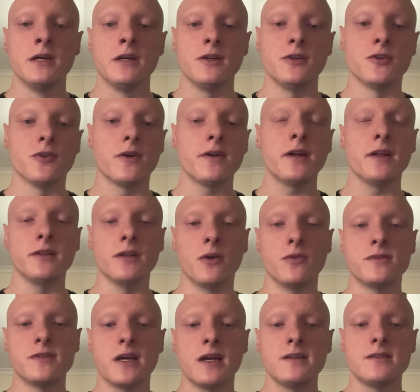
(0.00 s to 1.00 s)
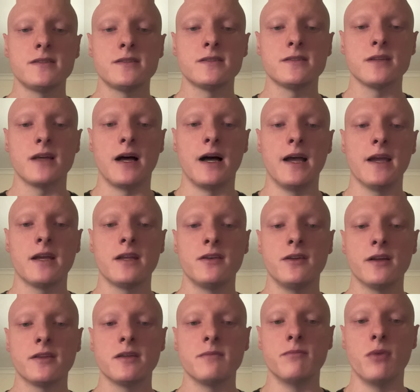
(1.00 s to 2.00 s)
During the load tests, I
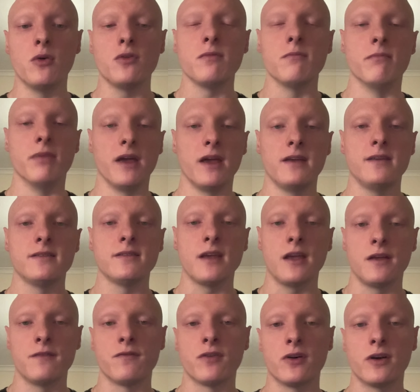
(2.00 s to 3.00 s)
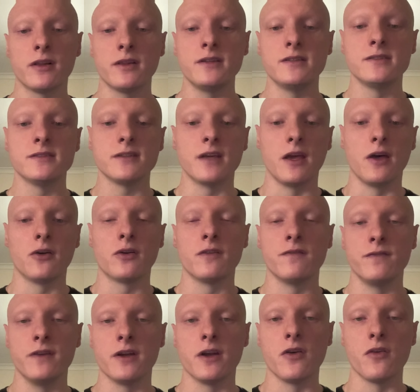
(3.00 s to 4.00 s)
conducted both base and vertically scaled
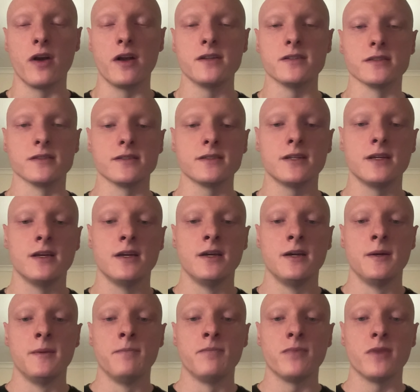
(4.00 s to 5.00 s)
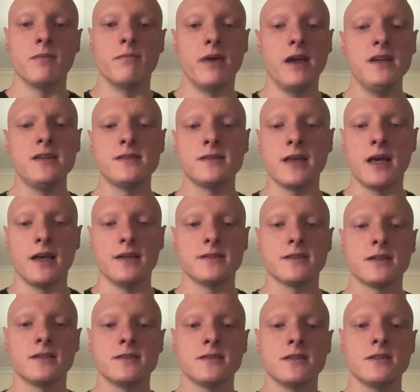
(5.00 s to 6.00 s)
configurations. The base
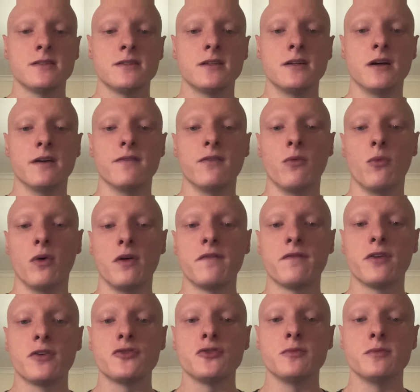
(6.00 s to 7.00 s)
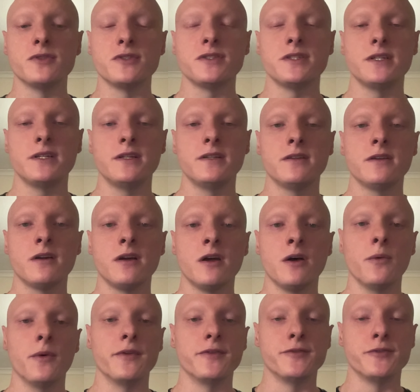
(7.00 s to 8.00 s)
test consisted of one virtual machine
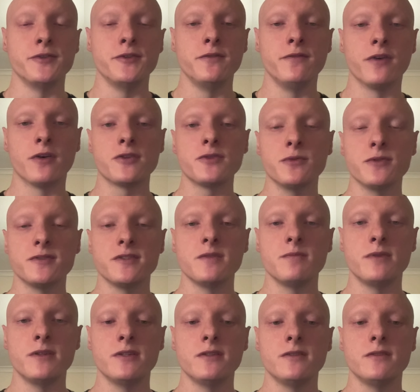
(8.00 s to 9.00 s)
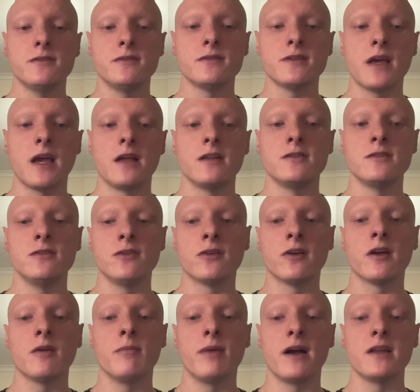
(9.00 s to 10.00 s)
with 2 virtual CPUs and 2
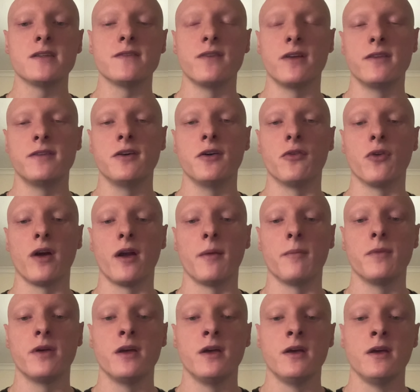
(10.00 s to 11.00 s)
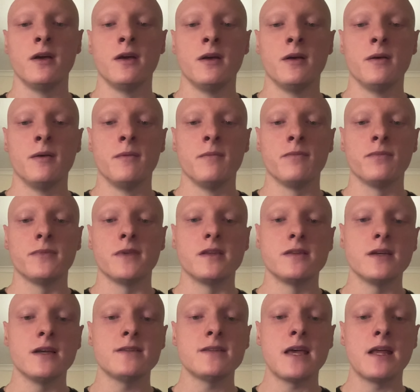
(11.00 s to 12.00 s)
GB of Intel RAM. The
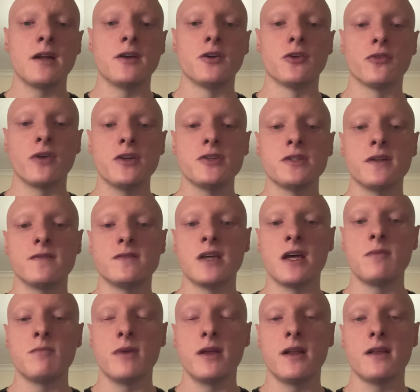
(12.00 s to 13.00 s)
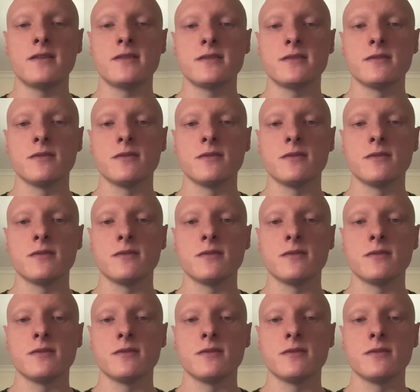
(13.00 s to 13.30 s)
test had a duration of 10 minutes